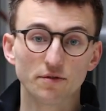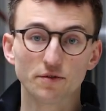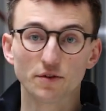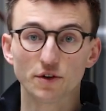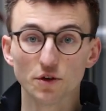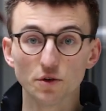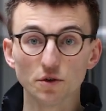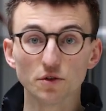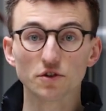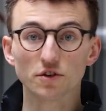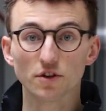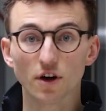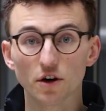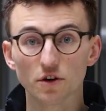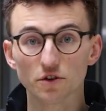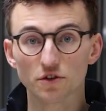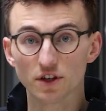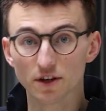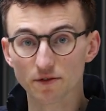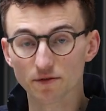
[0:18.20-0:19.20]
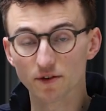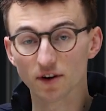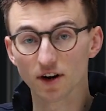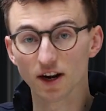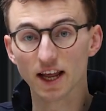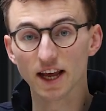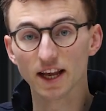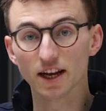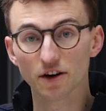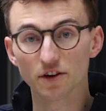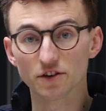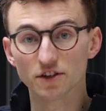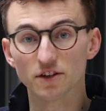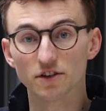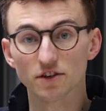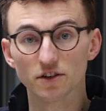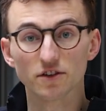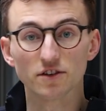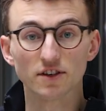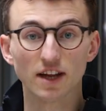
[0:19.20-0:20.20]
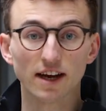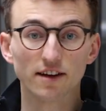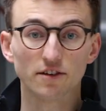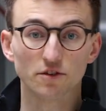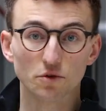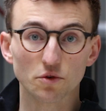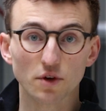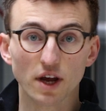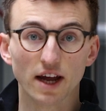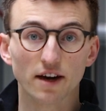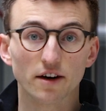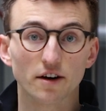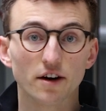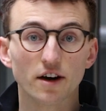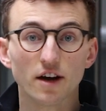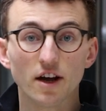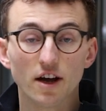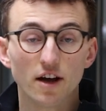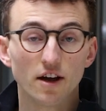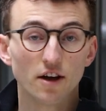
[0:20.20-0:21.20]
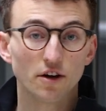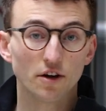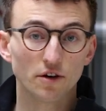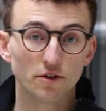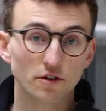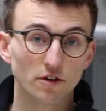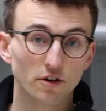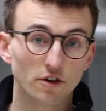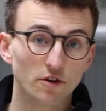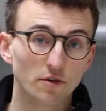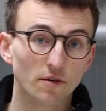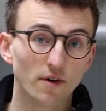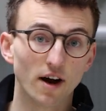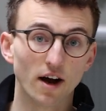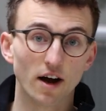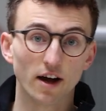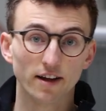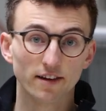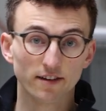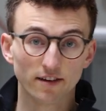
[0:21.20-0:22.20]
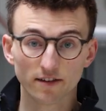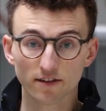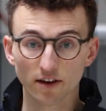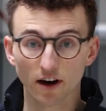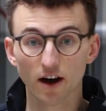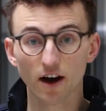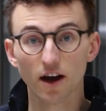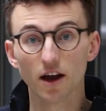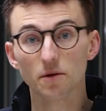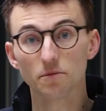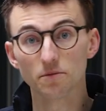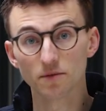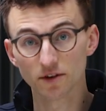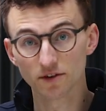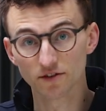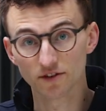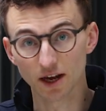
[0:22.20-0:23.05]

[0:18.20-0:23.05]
fuse those different layers as a stack together in the right time,